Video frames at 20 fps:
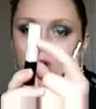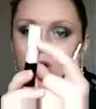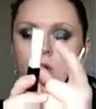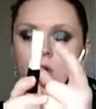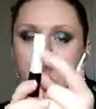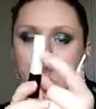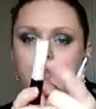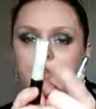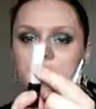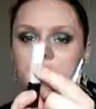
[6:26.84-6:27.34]
your
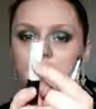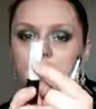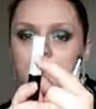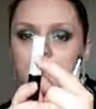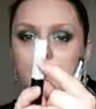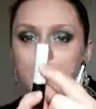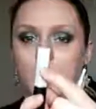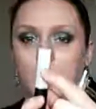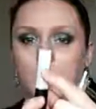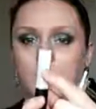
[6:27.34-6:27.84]
under eyes
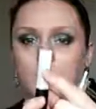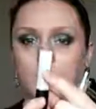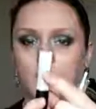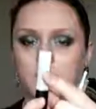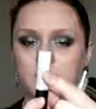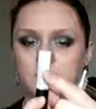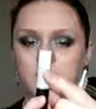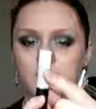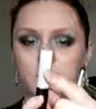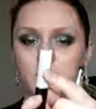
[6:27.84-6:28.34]
with the
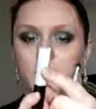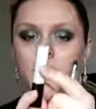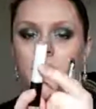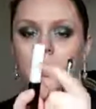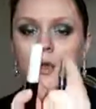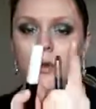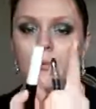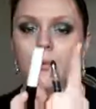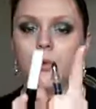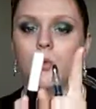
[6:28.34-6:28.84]
highlighter.
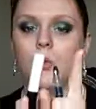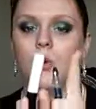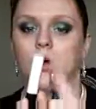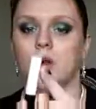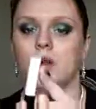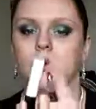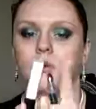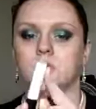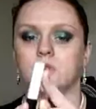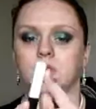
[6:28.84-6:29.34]

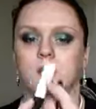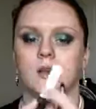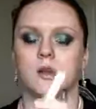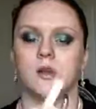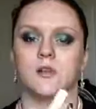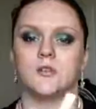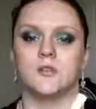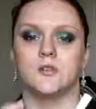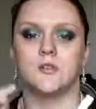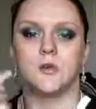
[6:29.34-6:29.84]
What I also
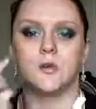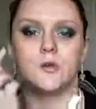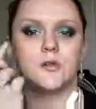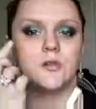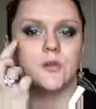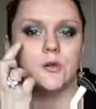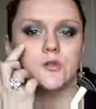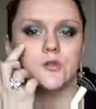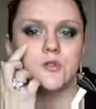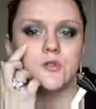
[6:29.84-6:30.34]
like to do
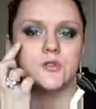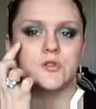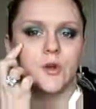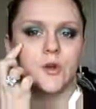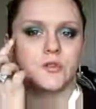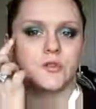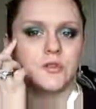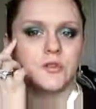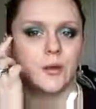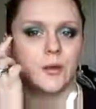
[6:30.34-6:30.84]
is I just
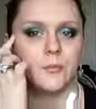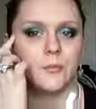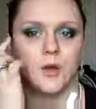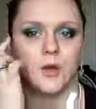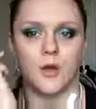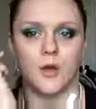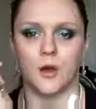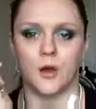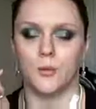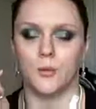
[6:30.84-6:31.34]
dot
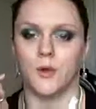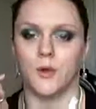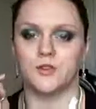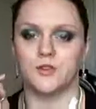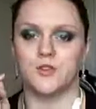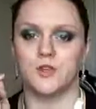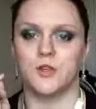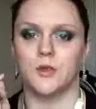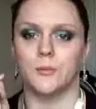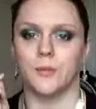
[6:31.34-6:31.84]
some along my
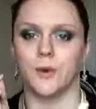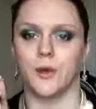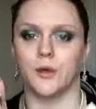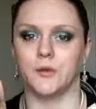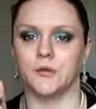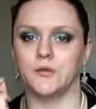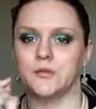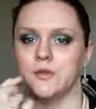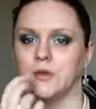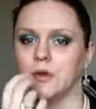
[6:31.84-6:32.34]

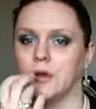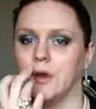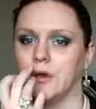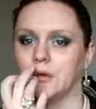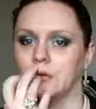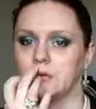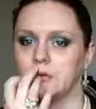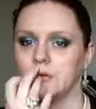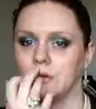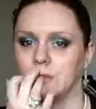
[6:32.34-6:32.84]
cheekbones and
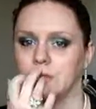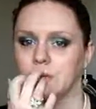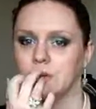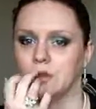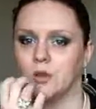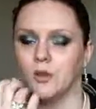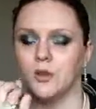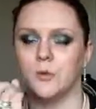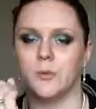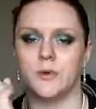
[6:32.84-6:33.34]
kind of sew in
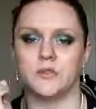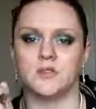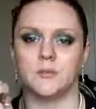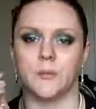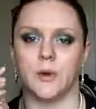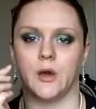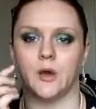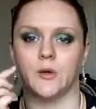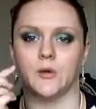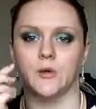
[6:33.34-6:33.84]
the
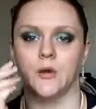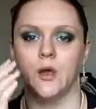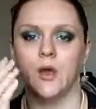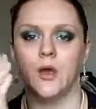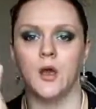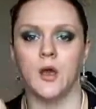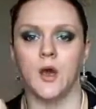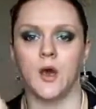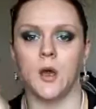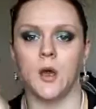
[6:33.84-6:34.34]
cupid's bow,
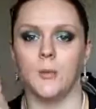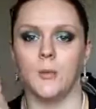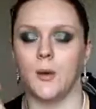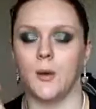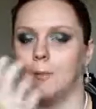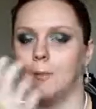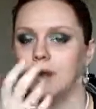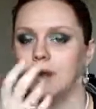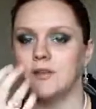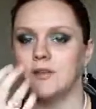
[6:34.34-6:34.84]

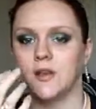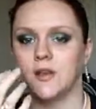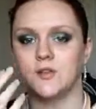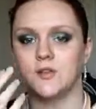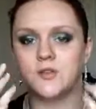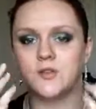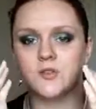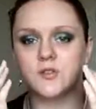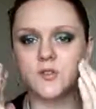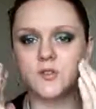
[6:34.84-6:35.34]
and blend
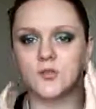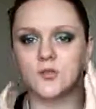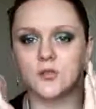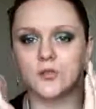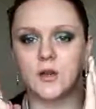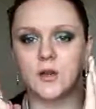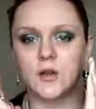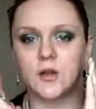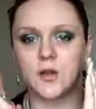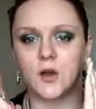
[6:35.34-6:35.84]
that just as a
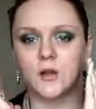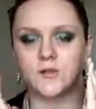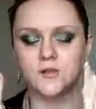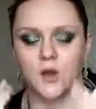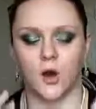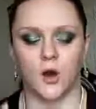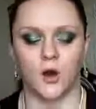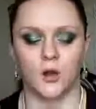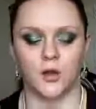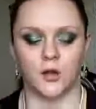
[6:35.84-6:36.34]
really nice
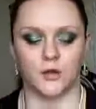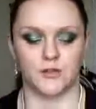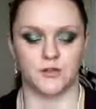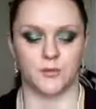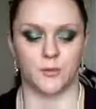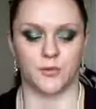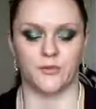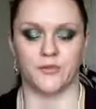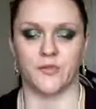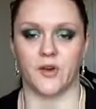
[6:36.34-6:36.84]

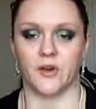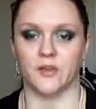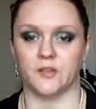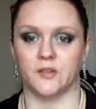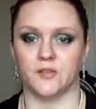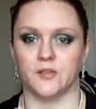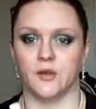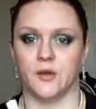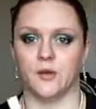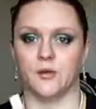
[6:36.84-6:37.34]
highlight to my
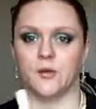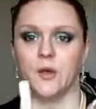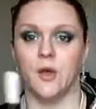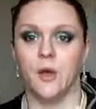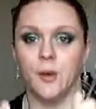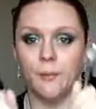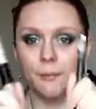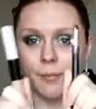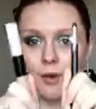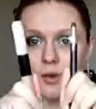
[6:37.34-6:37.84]
face. So
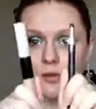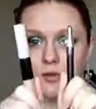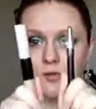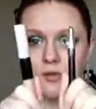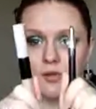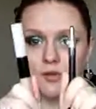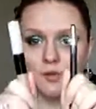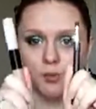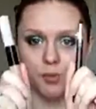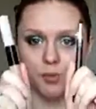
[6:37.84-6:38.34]
both
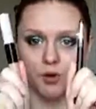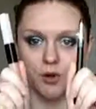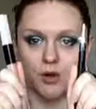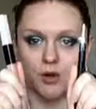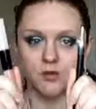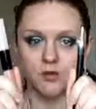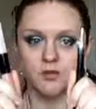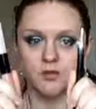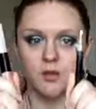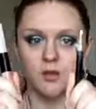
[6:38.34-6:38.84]
of those
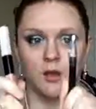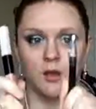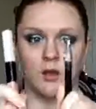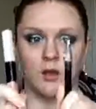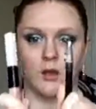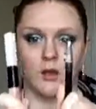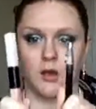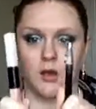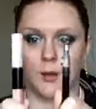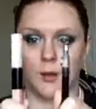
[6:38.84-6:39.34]
products,
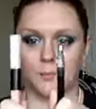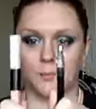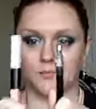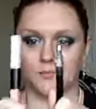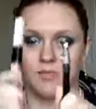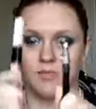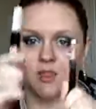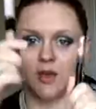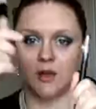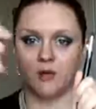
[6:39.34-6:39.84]

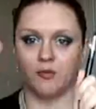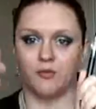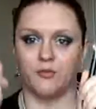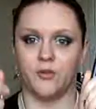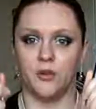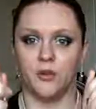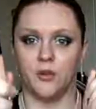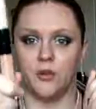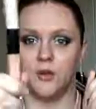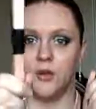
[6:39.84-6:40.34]
that
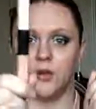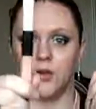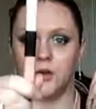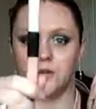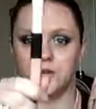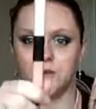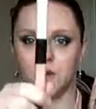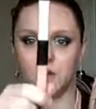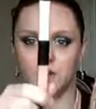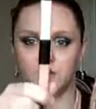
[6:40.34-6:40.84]
for
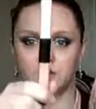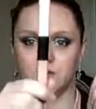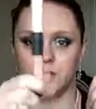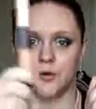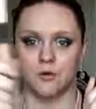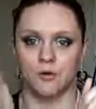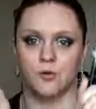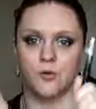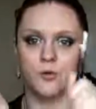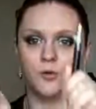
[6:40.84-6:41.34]
under eye
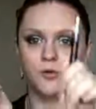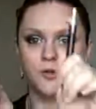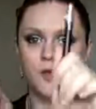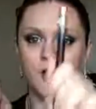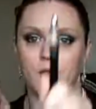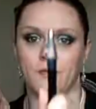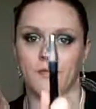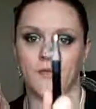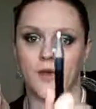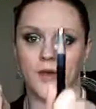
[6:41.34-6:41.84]
circles,
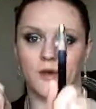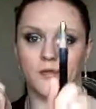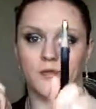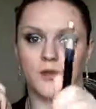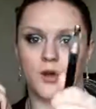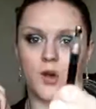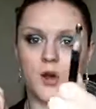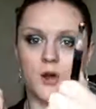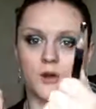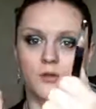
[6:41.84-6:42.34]

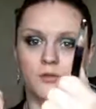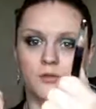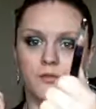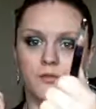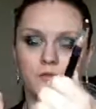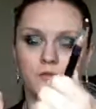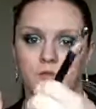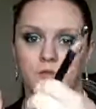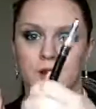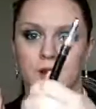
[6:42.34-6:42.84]
that for kind
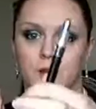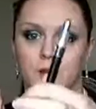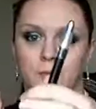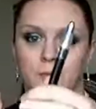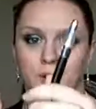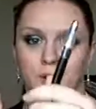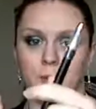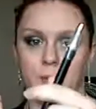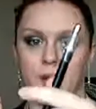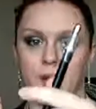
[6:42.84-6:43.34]
of really
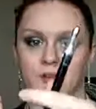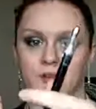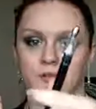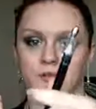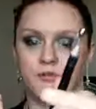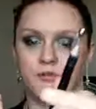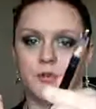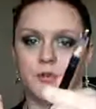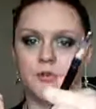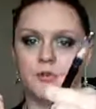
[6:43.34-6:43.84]
pretty much
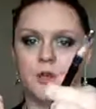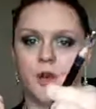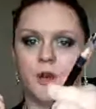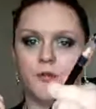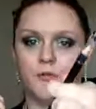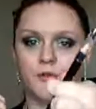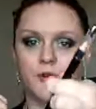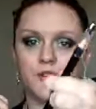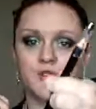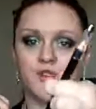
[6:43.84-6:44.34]
full
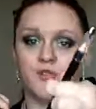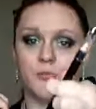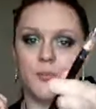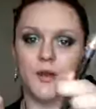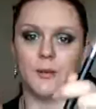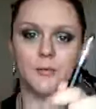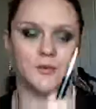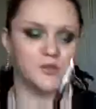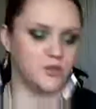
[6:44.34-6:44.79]
coverage of